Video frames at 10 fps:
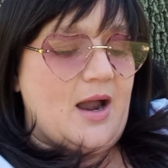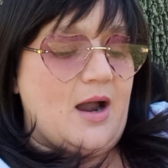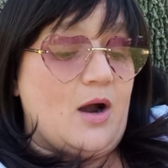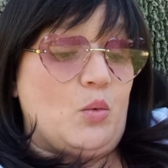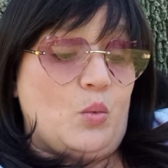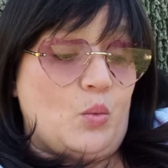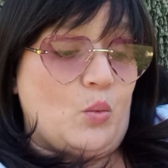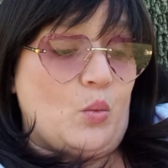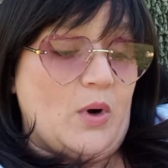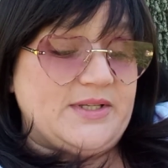
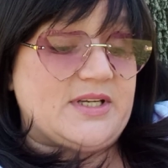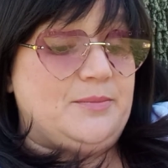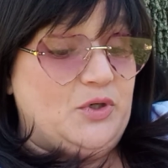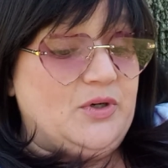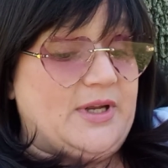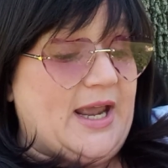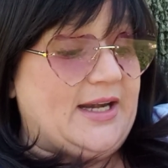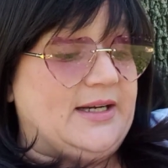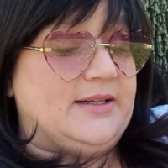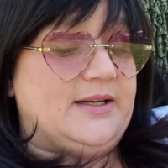What's
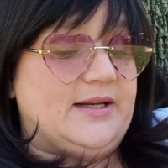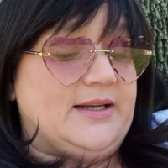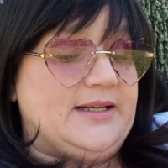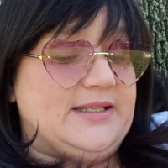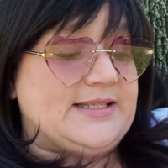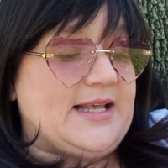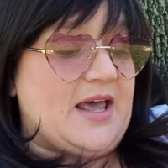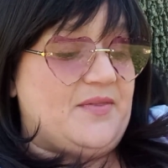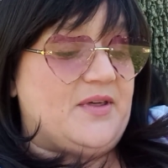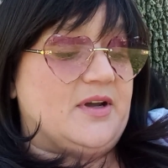communicated is
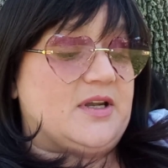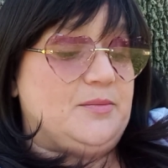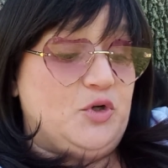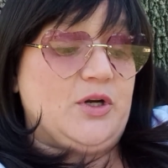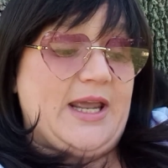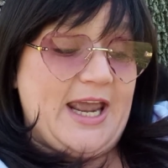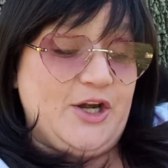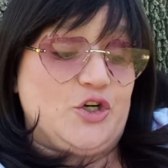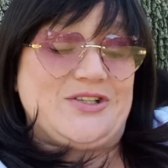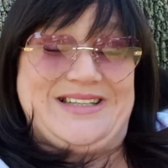that the
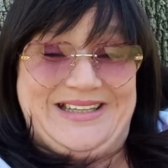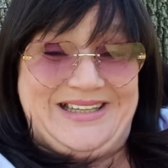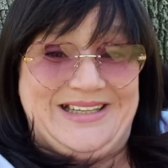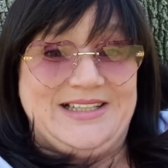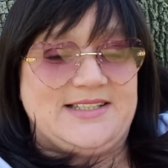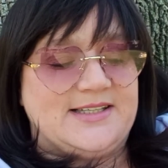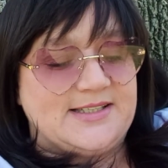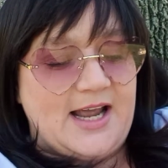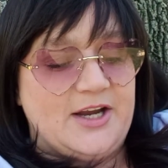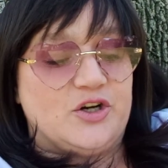communicator's needs,
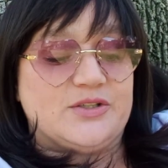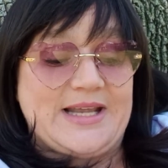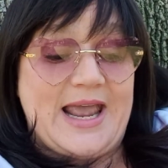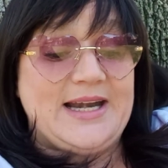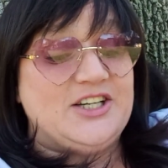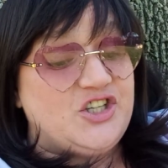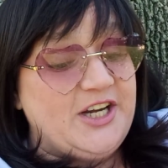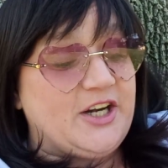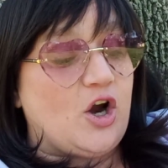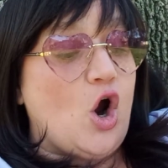desires, and
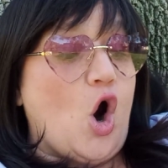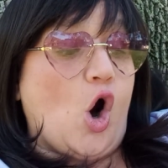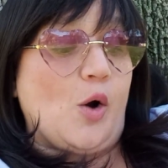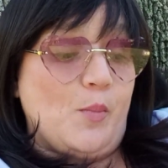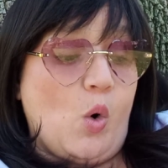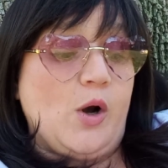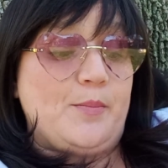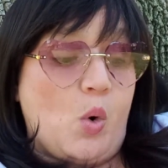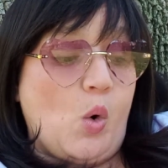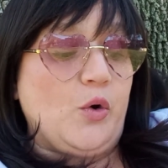agenda are more
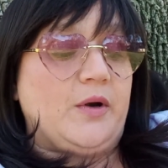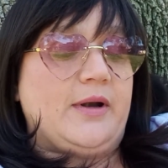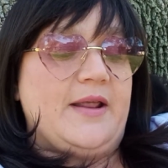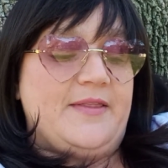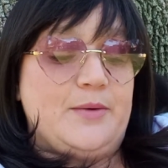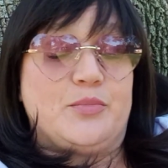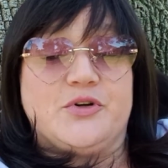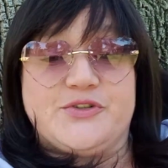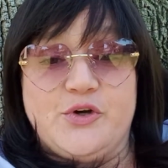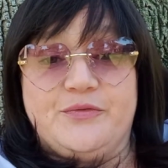important than
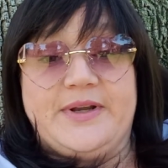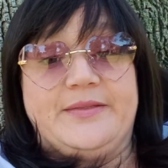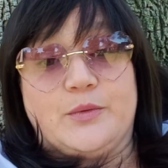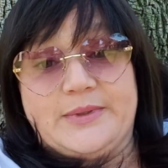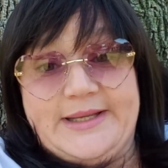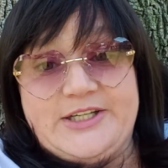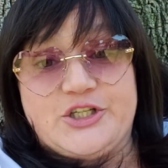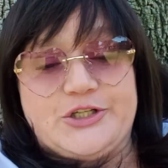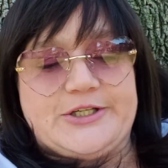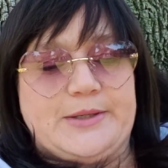preserving the
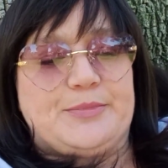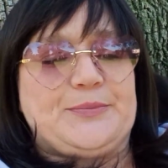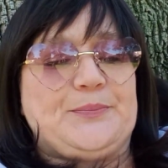relationship.